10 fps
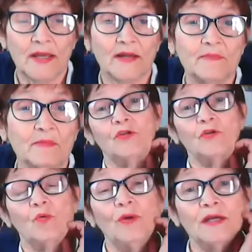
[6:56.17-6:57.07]
And
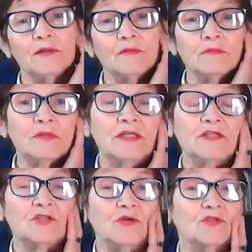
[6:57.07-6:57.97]
we can
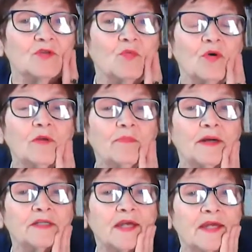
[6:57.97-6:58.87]
de-stress at work
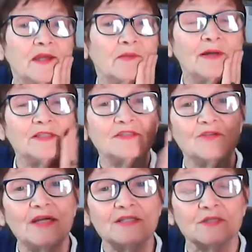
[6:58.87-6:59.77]
by my
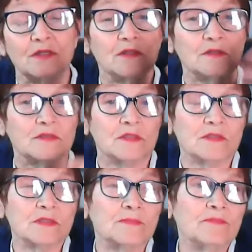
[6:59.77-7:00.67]
grandson does this.